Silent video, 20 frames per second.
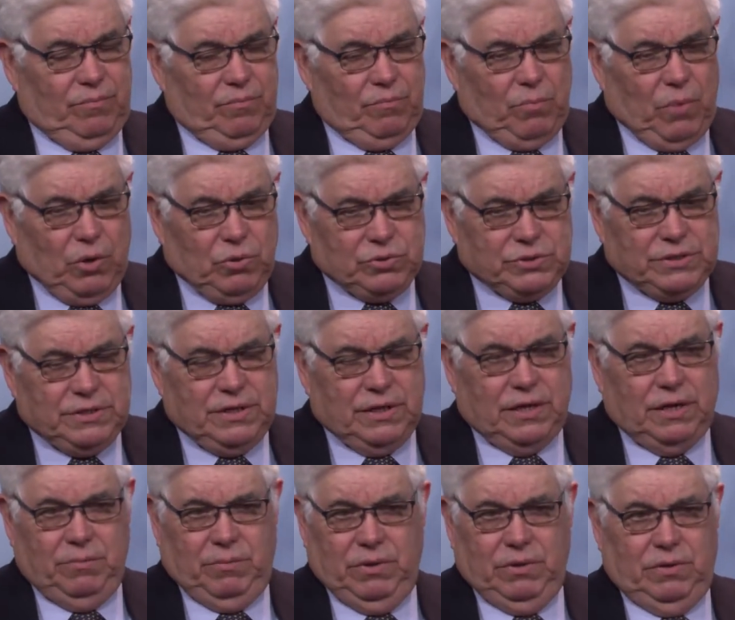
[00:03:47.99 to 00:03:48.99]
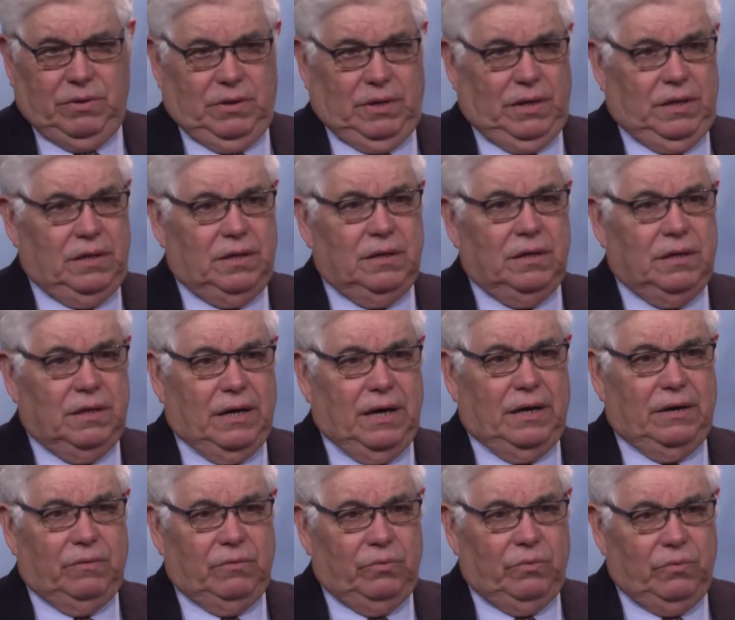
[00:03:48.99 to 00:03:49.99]
most of the community
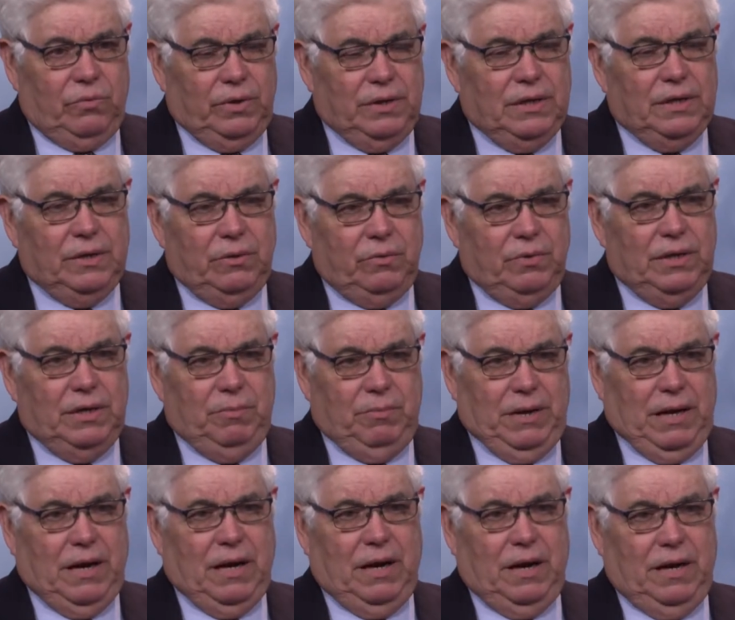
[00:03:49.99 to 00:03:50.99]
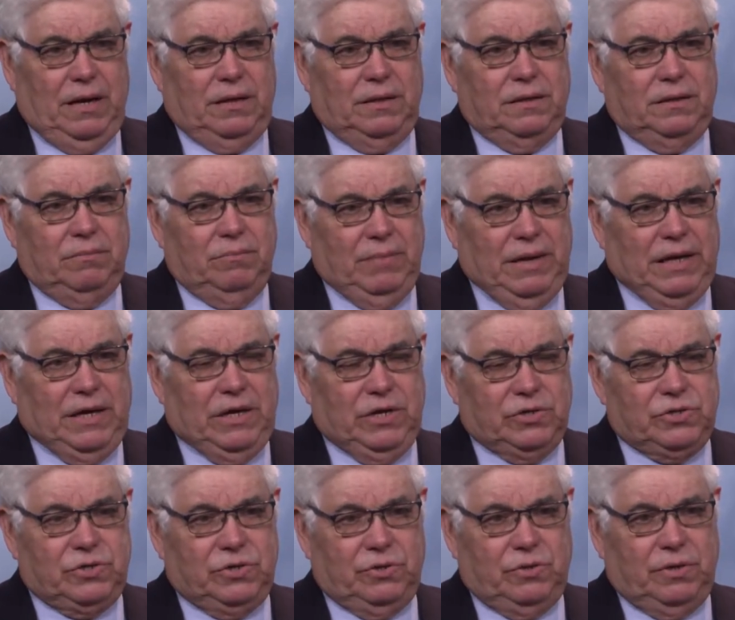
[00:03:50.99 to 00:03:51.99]
got really really behind
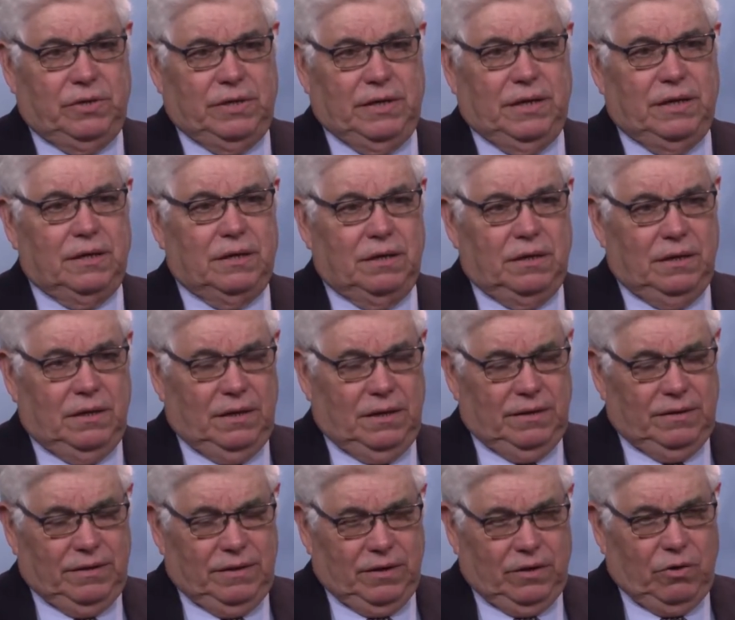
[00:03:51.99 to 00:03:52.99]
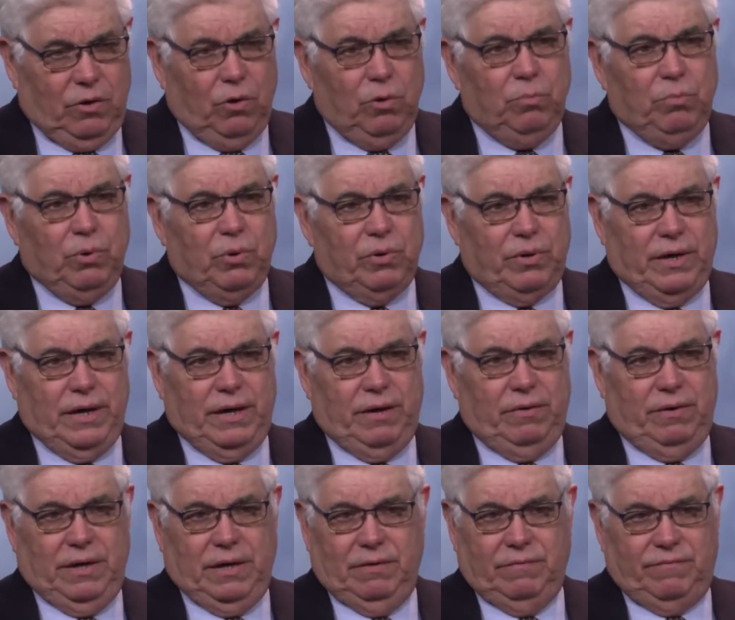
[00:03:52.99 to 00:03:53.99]
making sure that uh, the whole border
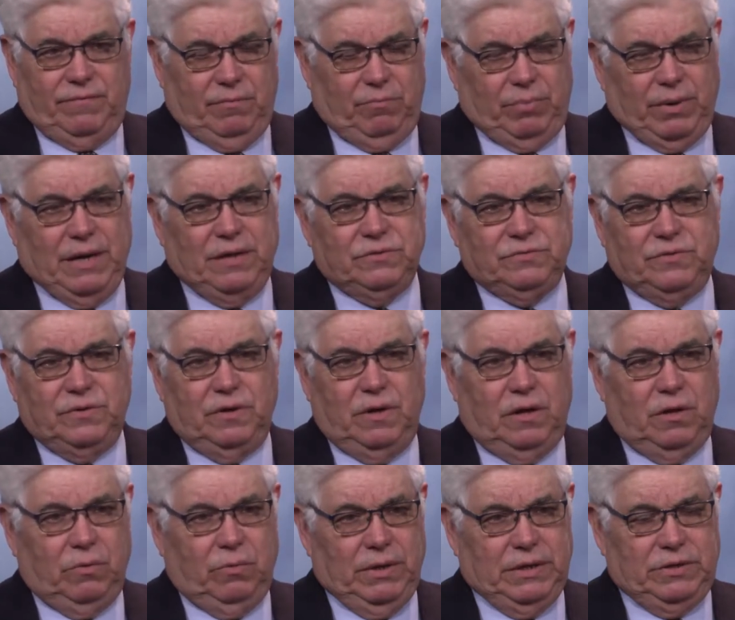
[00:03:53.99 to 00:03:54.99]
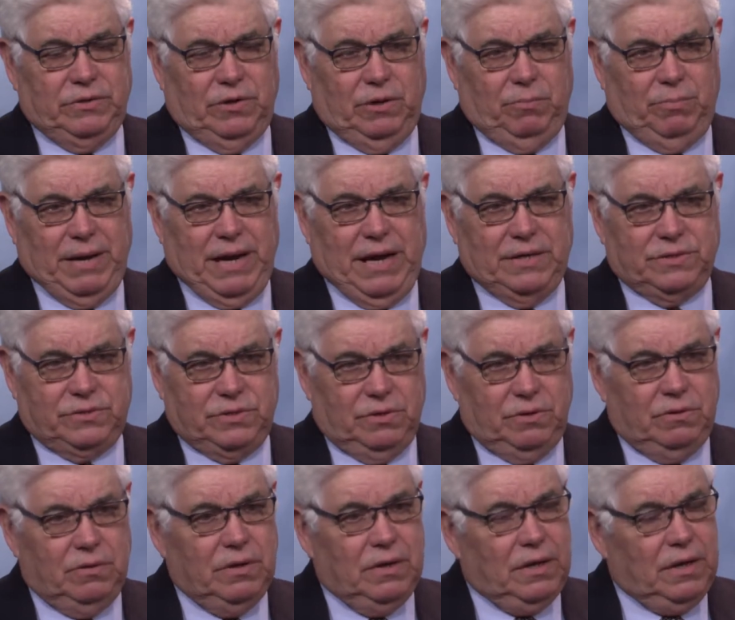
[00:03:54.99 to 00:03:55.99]
area from Brownsville all the way to El
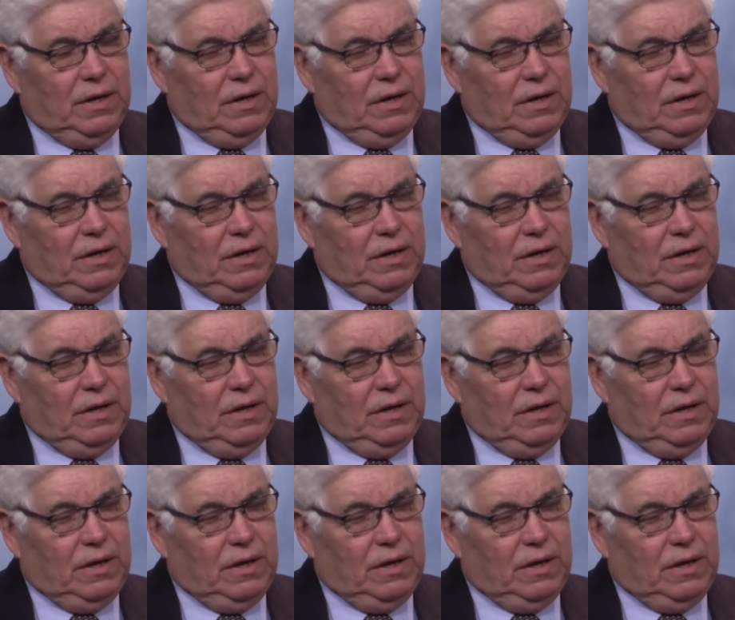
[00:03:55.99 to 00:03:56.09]
Paso